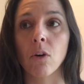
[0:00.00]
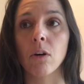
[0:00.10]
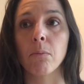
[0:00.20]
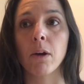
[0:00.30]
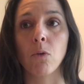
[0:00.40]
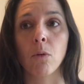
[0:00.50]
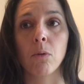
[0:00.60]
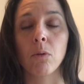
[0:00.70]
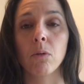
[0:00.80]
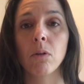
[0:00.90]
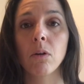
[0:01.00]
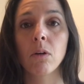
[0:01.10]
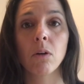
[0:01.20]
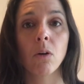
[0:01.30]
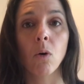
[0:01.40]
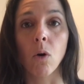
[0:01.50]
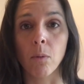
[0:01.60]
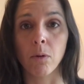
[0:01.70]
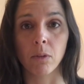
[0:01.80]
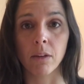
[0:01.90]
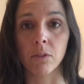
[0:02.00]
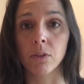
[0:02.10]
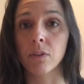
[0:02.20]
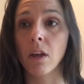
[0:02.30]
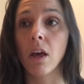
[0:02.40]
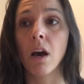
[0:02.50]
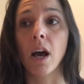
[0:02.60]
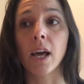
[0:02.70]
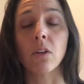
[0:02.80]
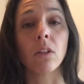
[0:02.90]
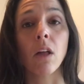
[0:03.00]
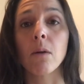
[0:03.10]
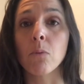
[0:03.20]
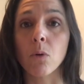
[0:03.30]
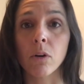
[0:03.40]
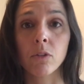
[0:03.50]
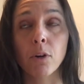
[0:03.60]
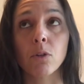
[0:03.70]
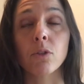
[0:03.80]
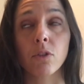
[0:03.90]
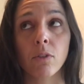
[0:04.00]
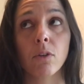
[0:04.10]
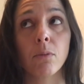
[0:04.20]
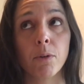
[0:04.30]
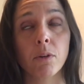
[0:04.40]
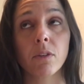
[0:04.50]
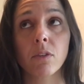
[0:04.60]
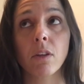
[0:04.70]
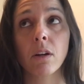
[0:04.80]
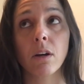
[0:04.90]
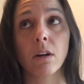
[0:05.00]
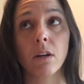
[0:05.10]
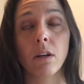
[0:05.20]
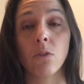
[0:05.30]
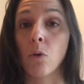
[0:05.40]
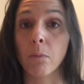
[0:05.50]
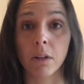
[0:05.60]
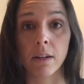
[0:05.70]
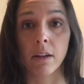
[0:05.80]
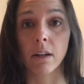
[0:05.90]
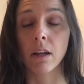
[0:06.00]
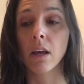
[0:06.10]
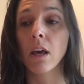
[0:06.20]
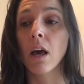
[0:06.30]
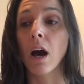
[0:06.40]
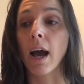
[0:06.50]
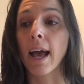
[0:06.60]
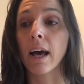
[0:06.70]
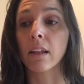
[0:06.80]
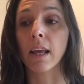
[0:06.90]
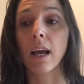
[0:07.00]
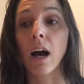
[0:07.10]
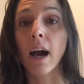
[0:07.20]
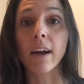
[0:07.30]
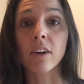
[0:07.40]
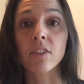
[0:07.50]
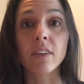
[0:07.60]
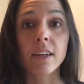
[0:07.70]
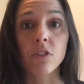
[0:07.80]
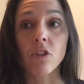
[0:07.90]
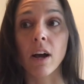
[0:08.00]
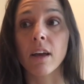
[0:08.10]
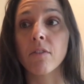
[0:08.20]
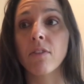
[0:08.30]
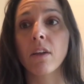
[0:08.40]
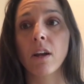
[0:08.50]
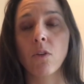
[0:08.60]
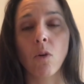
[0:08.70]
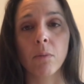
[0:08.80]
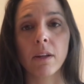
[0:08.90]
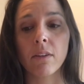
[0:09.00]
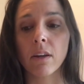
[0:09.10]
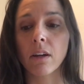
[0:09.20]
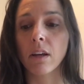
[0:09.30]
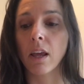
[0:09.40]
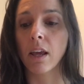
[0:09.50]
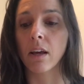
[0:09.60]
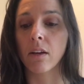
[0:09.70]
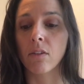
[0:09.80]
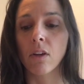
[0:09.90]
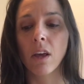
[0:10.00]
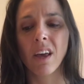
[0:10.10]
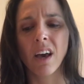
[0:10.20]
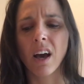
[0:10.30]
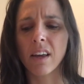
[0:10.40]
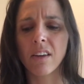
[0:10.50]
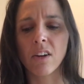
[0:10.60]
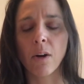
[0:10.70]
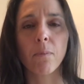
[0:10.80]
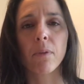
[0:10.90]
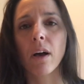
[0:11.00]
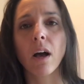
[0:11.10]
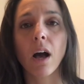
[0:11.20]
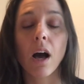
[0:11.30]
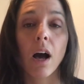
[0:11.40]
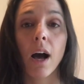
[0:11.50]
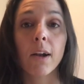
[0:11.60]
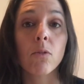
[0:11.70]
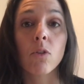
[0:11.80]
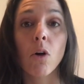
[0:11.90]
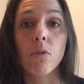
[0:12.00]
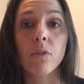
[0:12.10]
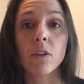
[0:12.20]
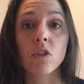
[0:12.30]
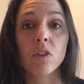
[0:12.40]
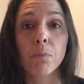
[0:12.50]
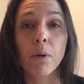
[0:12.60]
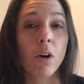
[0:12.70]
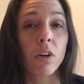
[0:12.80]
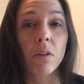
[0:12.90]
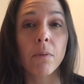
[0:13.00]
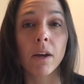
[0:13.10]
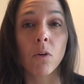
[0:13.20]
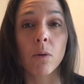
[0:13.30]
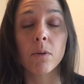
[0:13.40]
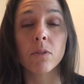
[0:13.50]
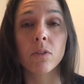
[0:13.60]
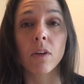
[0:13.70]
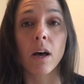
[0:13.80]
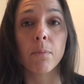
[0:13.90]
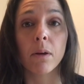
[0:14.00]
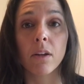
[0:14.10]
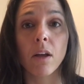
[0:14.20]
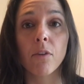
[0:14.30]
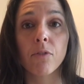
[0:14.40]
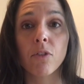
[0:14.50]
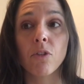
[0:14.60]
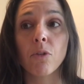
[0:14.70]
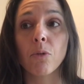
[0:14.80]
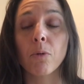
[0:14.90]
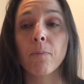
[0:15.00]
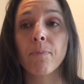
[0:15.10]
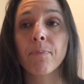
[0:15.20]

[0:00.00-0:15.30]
on my normal hormone levels. I had a lot more fertile cervical mucus than I normally did. I had like a higher sex drive than I normally did. And, you know, I don't know if it just perked my hormones up enough to,